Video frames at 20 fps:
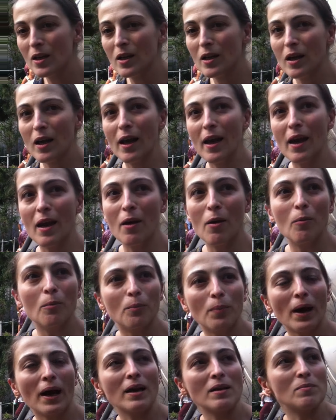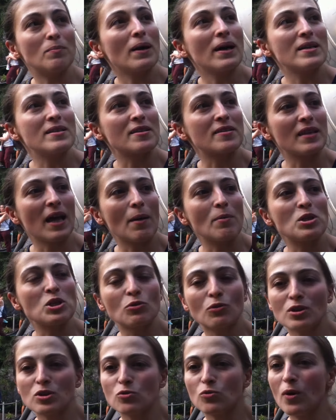Wow. By, by the time she
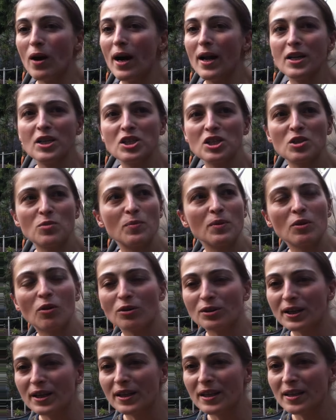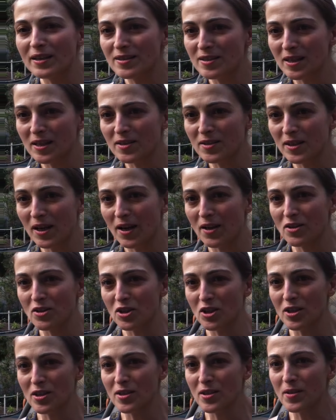was one, she's been already in six
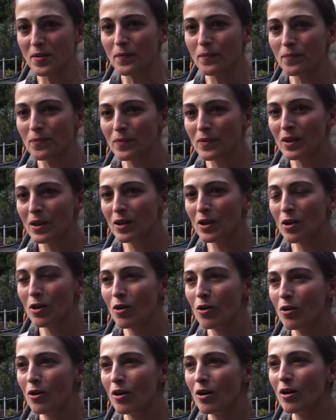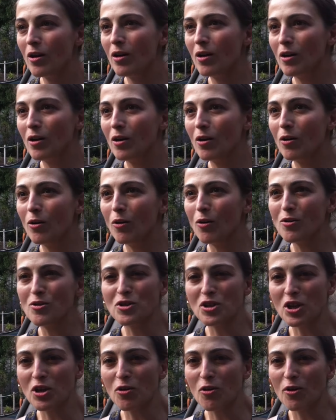countries. Great. Uh, on
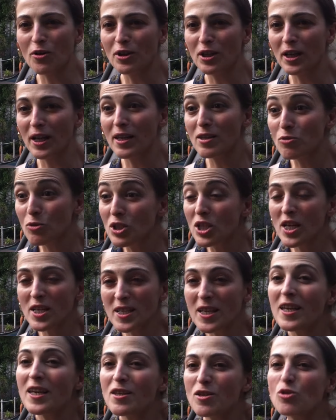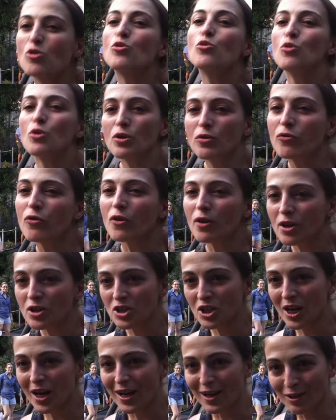three continents, which I think is good for a
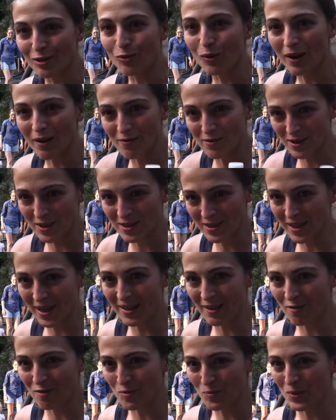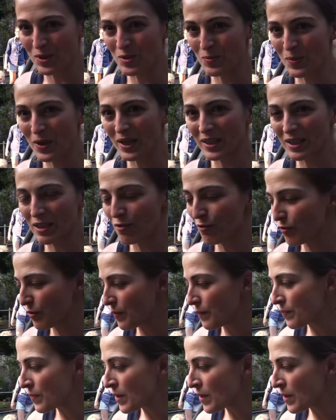child to have this kind of perspective.